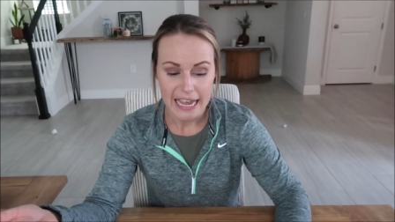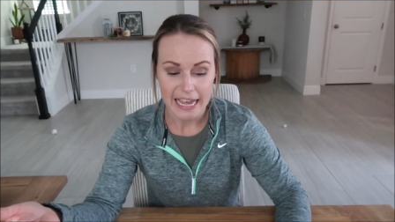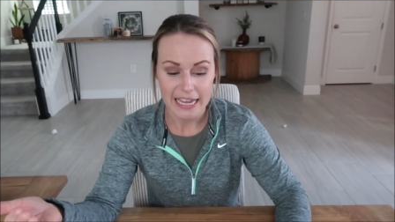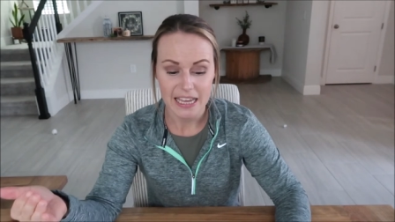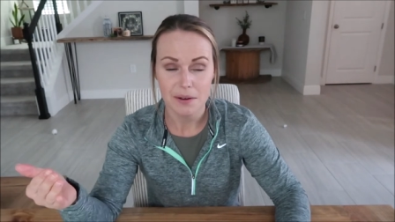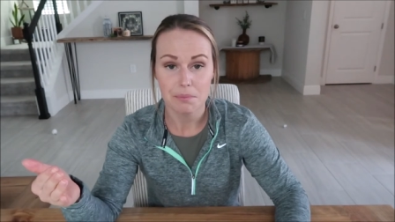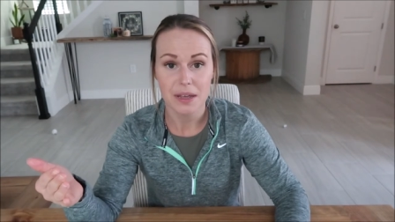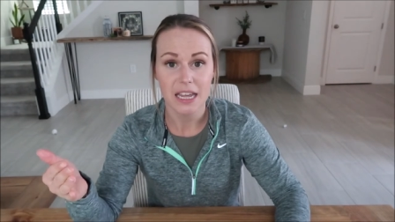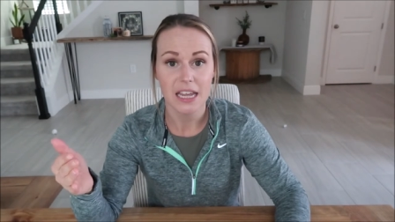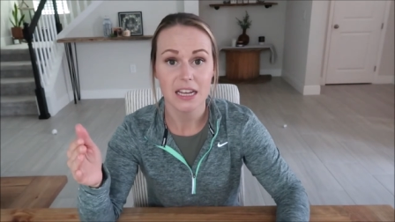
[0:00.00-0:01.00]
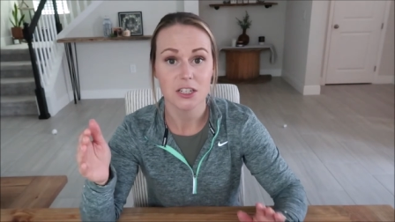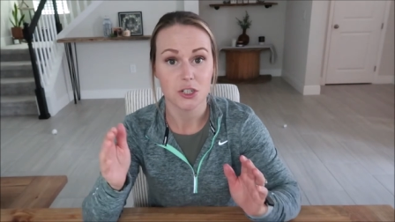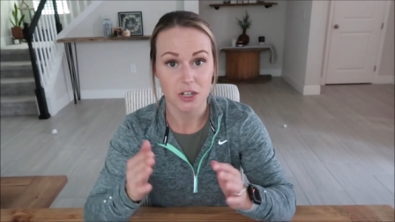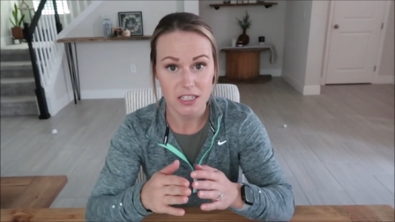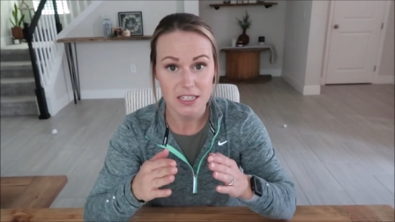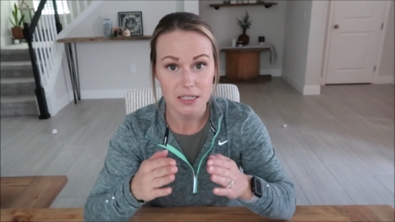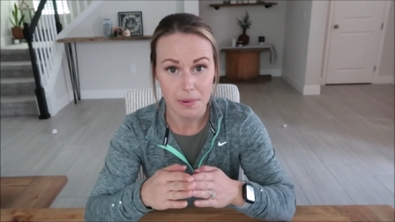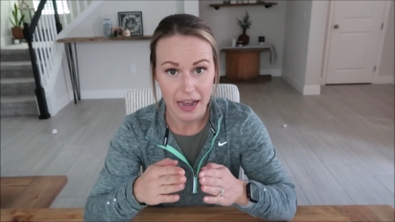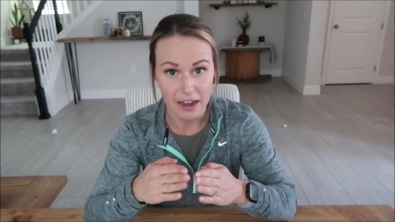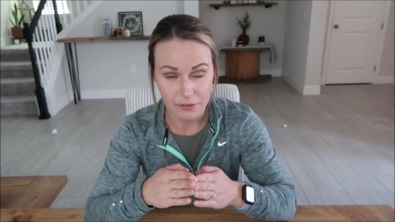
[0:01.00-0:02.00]
it could be just as
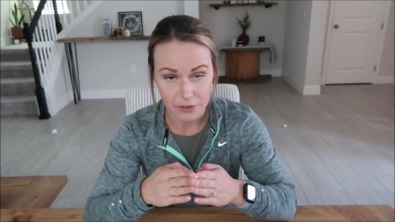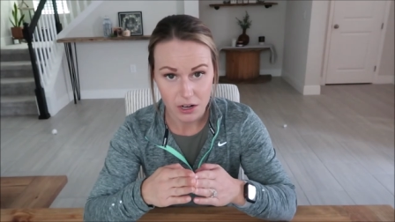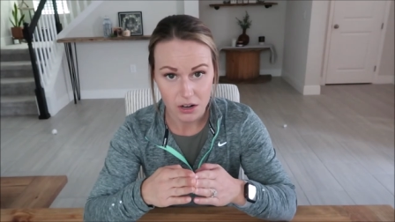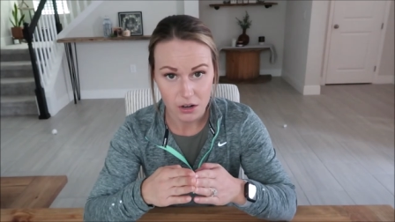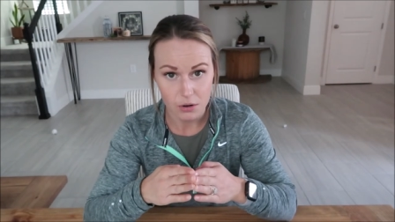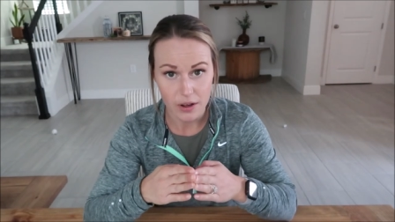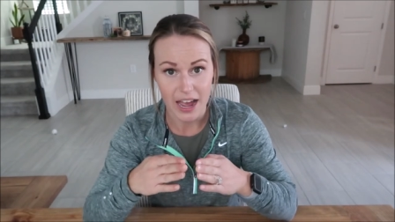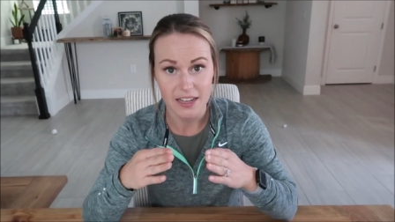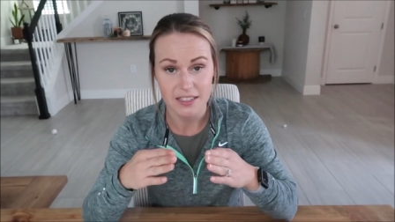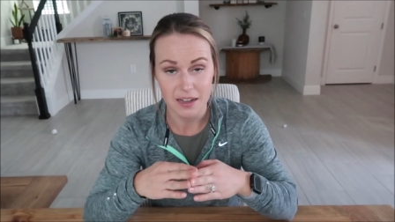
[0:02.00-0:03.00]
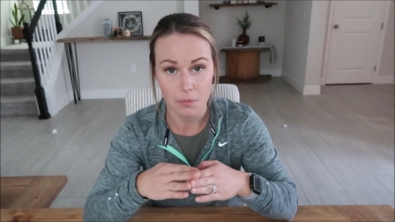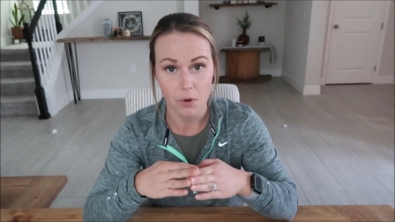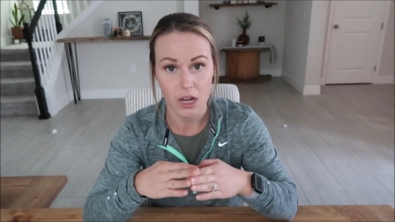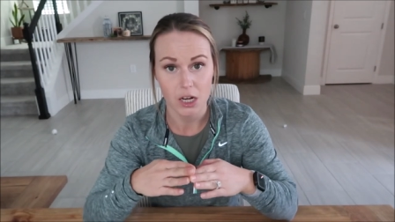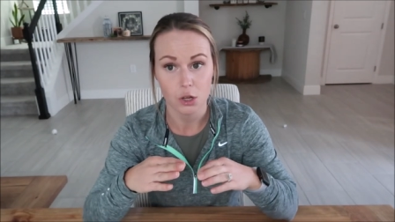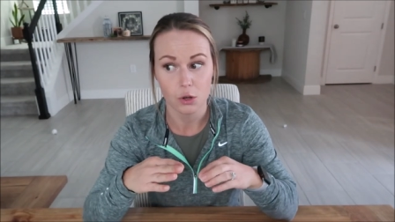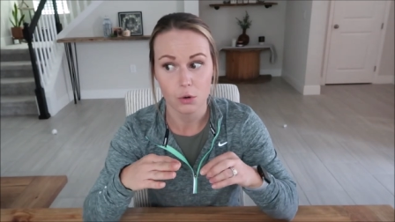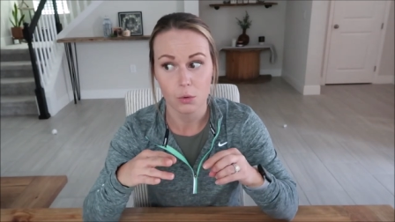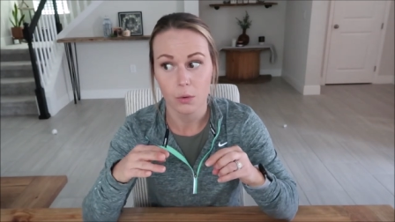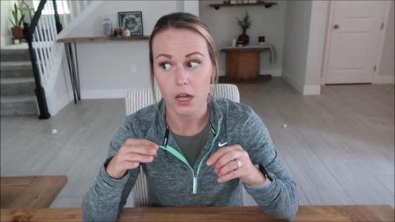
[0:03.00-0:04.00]
bad for you as someone
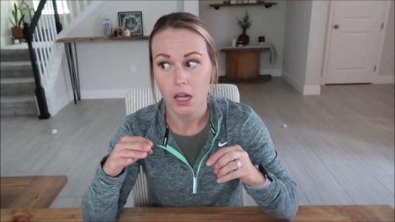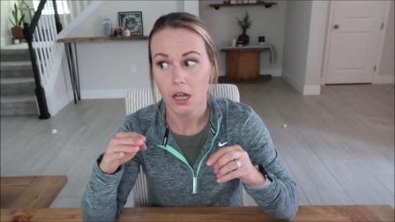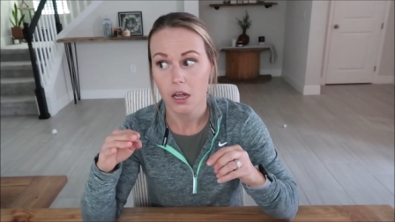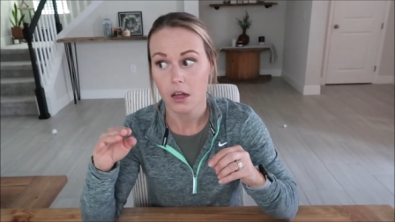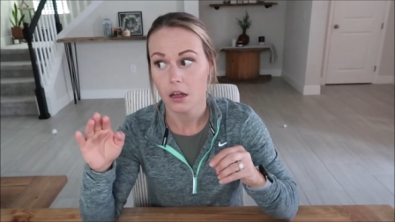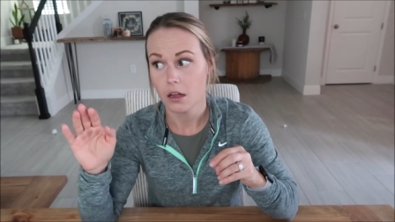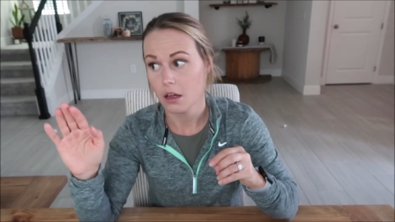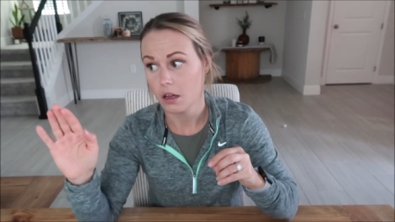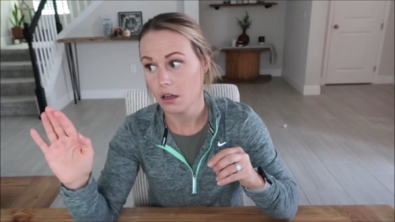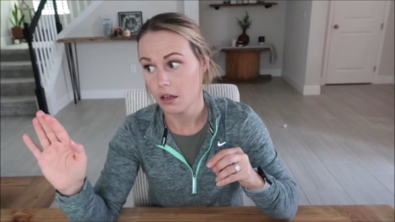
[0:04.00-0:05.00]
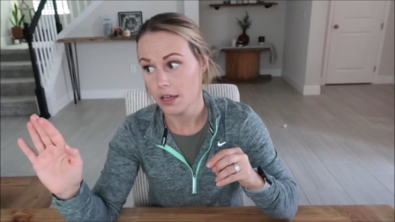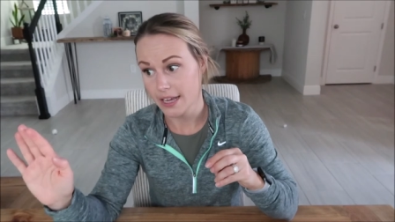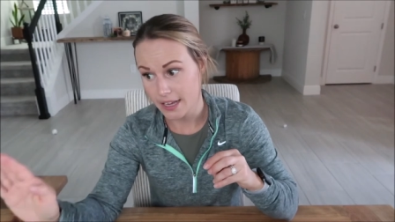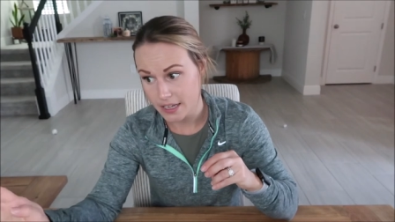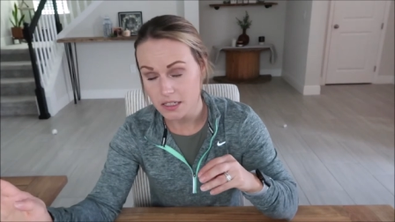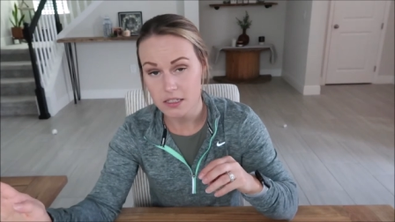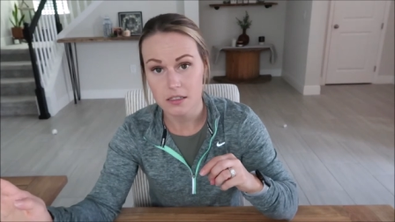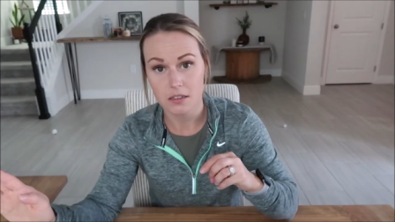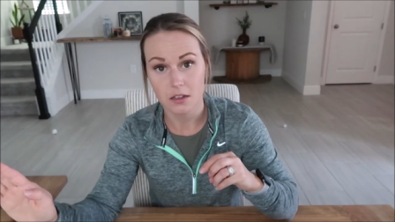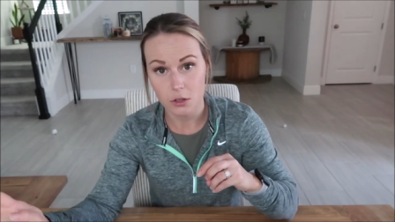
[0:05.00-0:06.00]
who
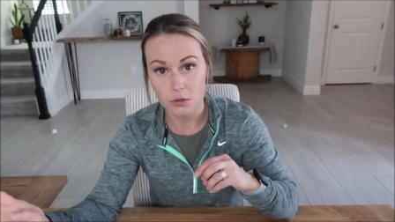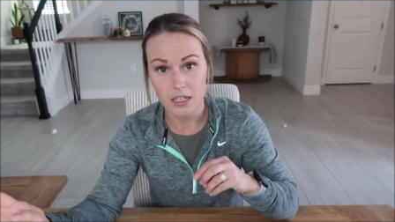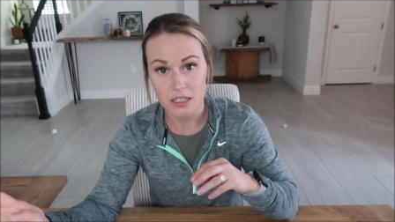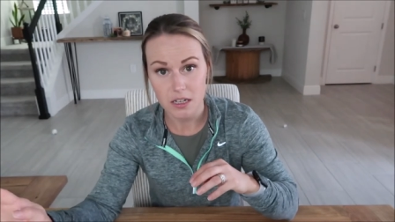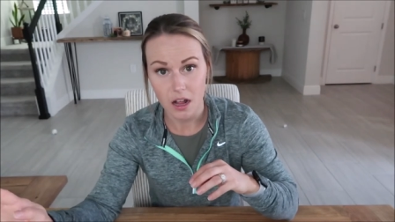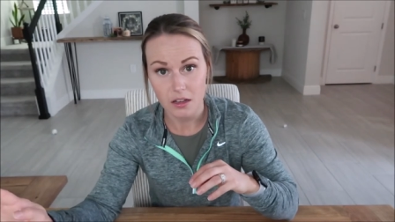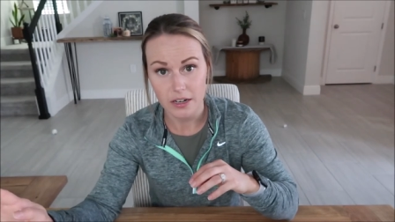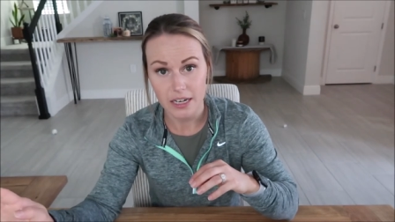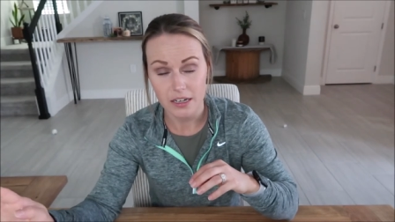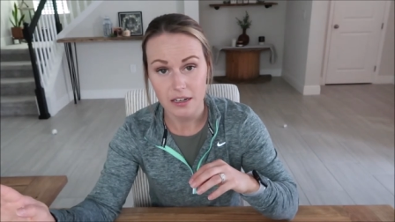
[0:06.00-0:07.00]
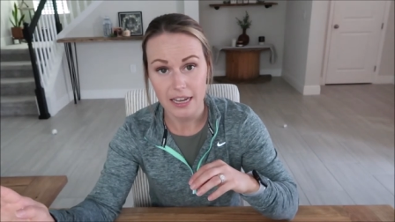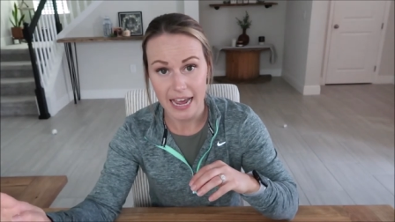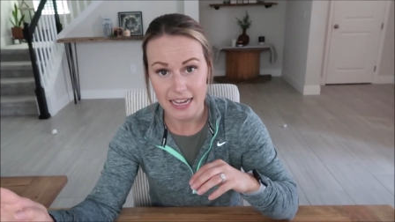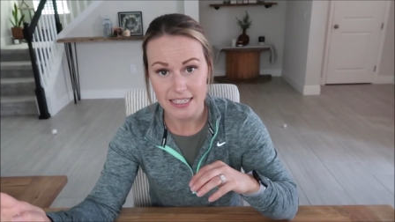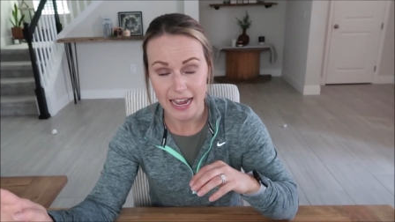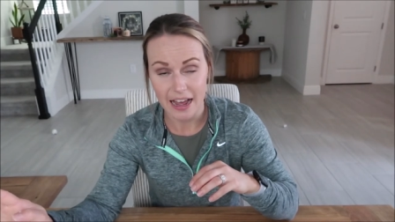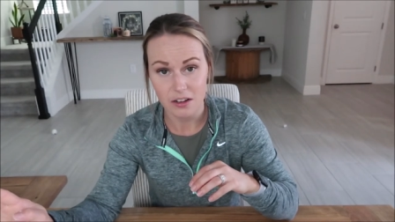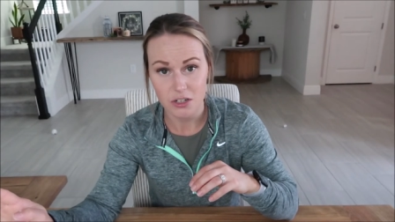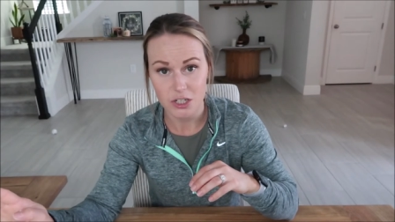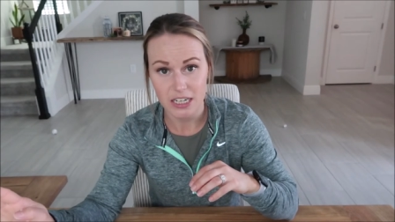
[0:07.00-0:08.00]
is gluten intolerant and has an
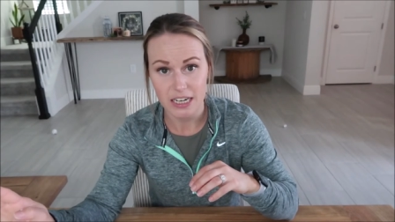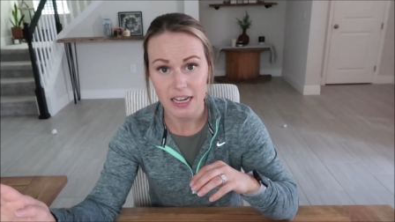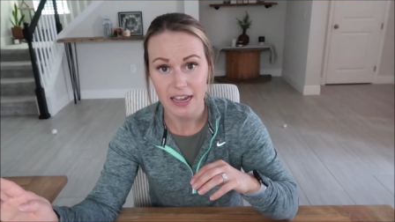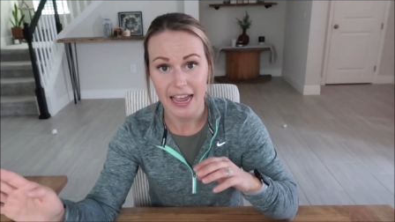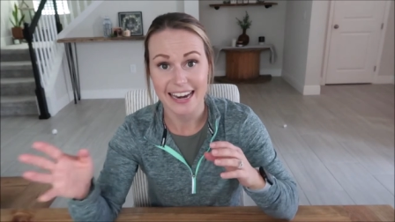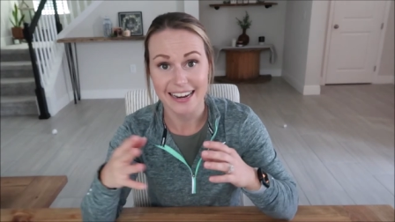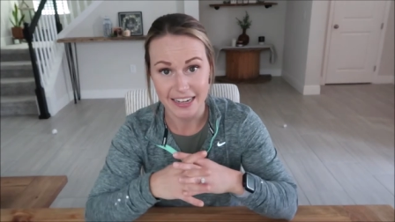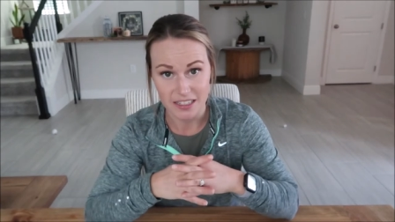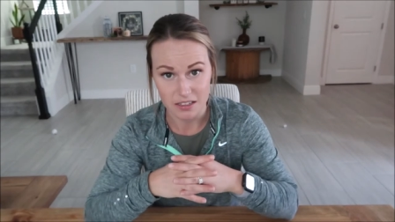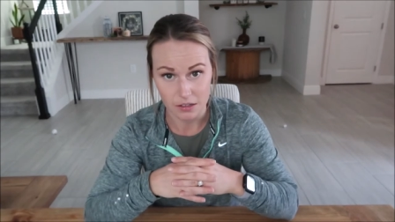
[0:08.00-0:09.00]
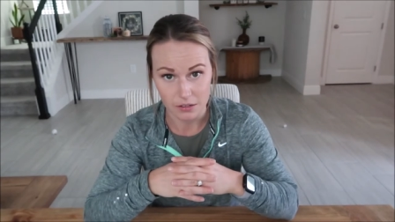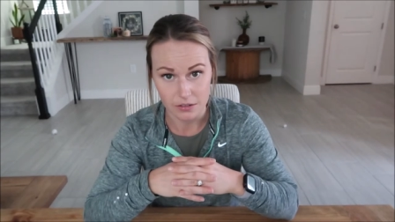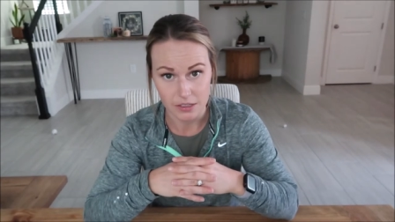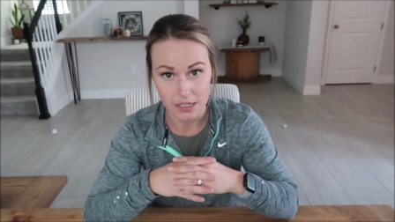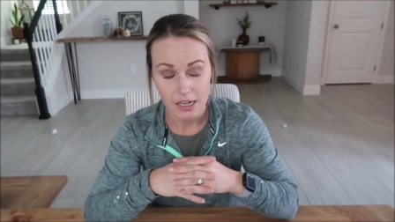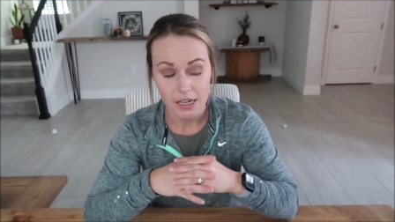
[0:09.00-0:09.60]
allergy and eats gluten.